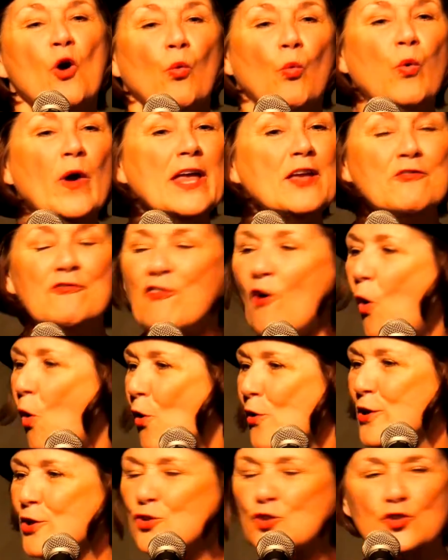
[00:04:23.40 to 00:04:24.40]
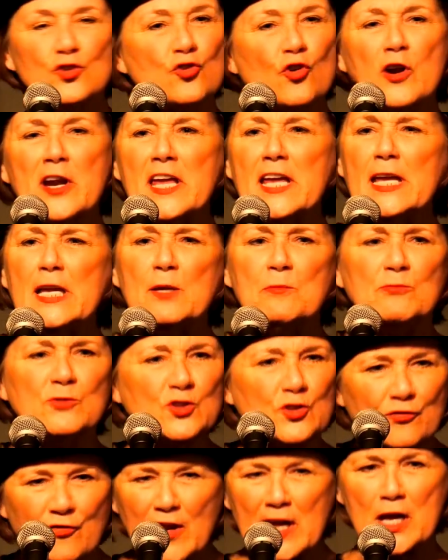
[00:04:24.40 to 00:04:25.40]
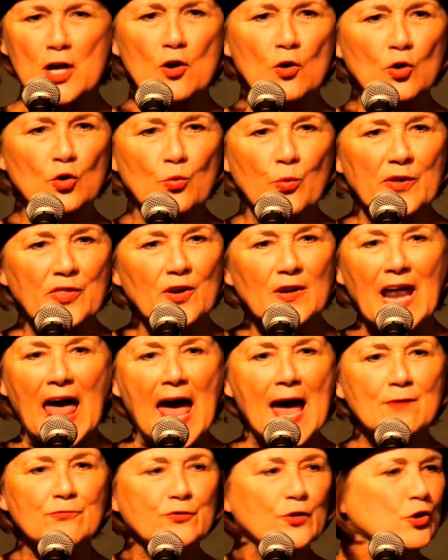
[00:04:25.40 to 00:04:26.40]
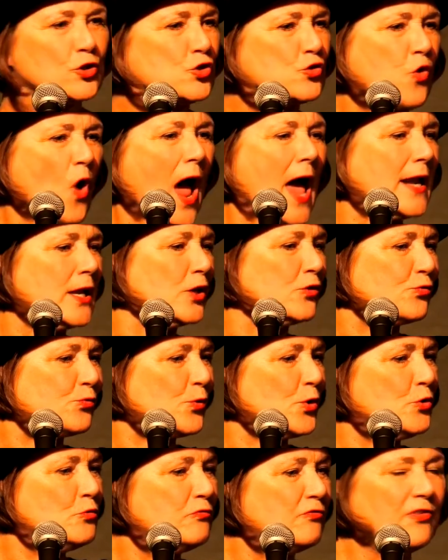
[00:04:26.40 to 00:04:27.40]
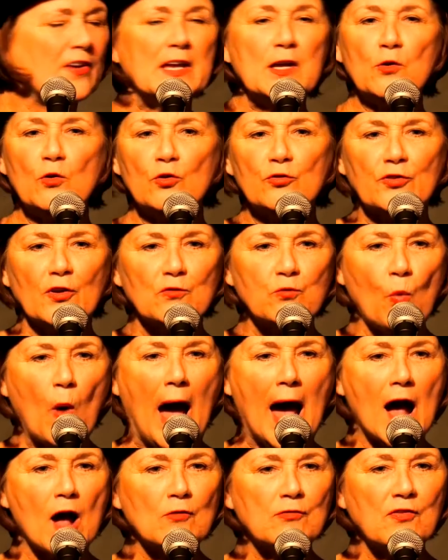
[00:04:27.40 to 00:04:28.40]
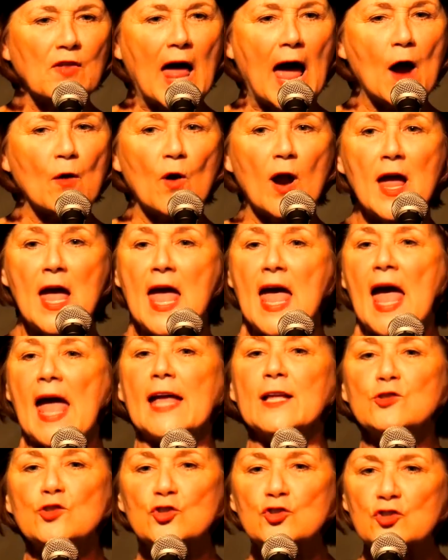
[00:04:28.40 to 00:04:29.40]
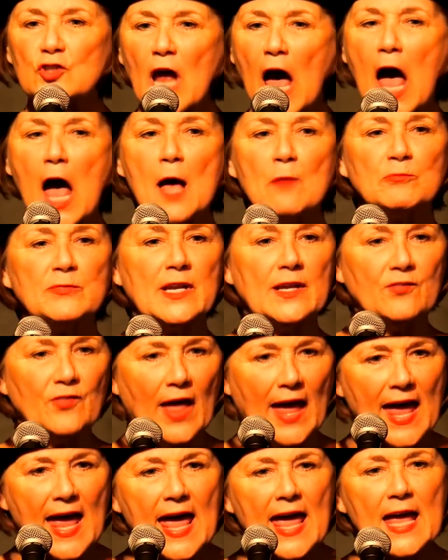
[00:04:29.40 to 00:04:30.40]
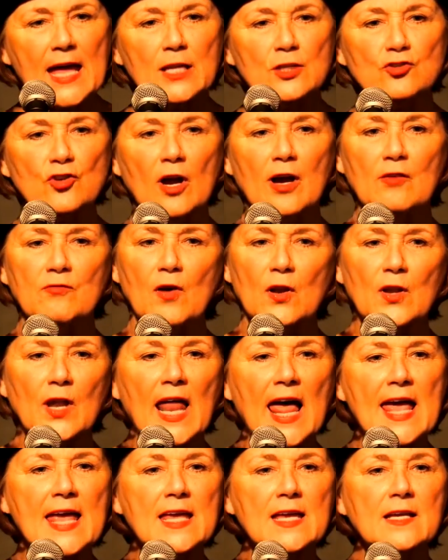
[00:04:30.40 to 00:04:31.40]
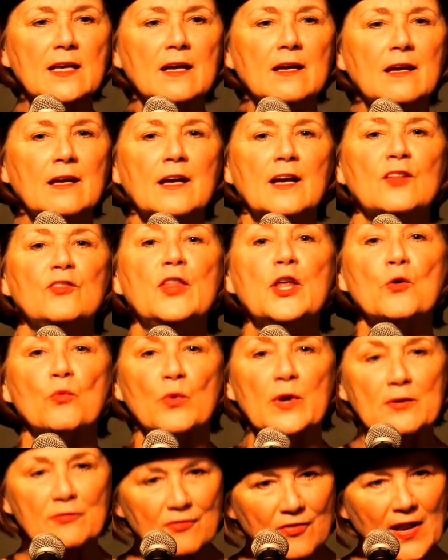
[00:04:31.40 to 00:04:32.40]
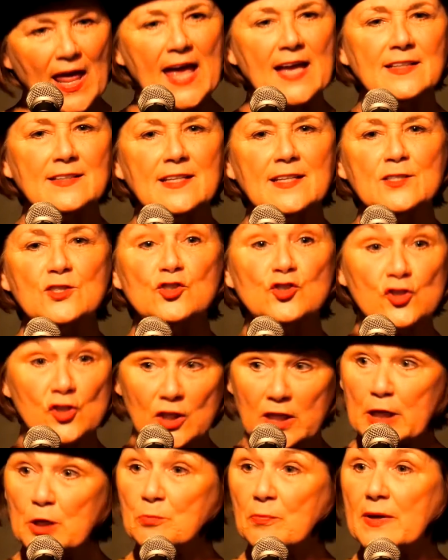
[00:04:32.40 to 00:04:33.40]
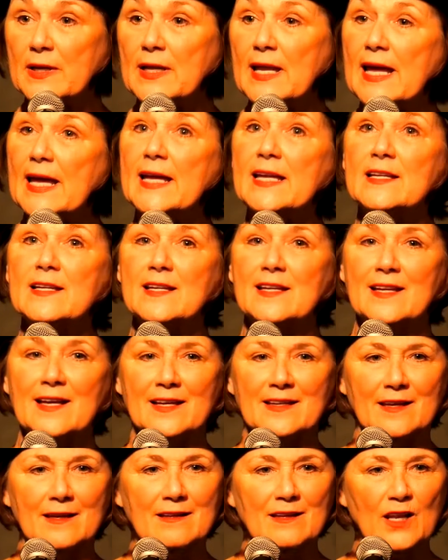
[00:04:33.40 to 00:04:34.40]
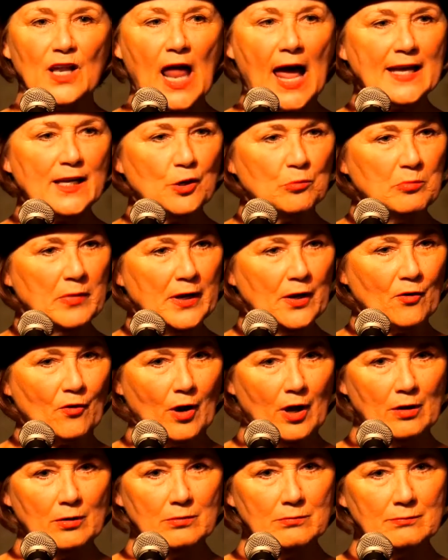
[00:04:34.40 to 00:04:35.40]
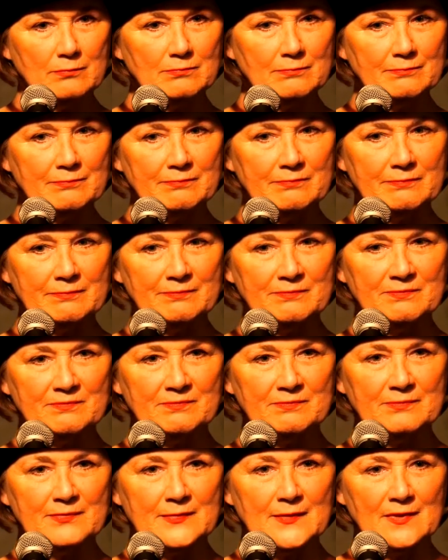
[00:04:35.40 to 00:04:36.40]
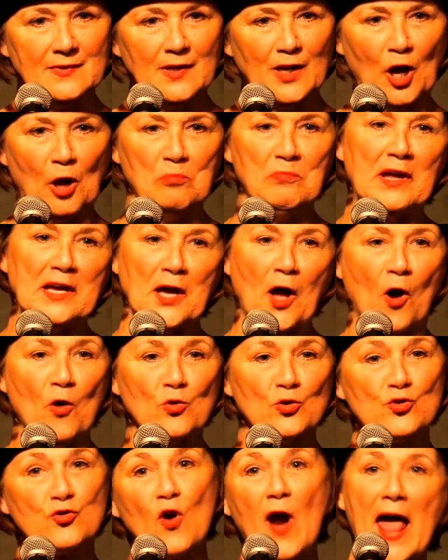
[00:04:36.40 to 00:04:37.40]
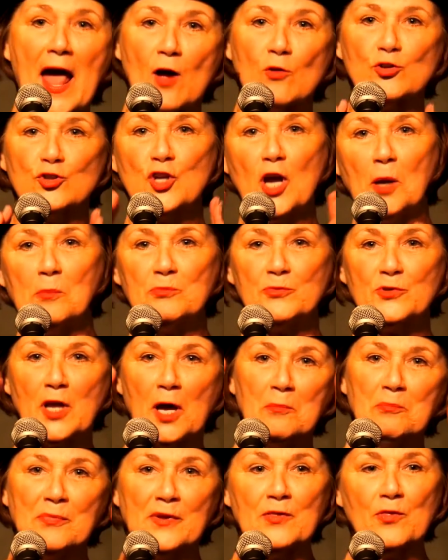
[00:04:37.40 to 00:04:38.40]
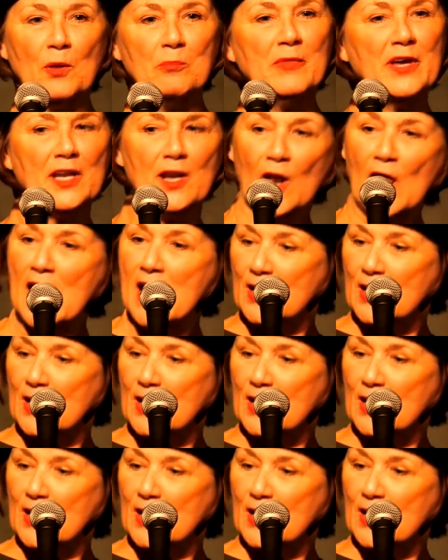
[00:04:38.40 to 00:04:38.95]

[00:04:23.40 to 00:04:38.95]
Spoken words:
We forded streams filled with laughter, trotted through fields of wildflower, and stopped at the edge of a lake that reflected Sleeping Indian like a mirror. A big old trout jumped up in the middle,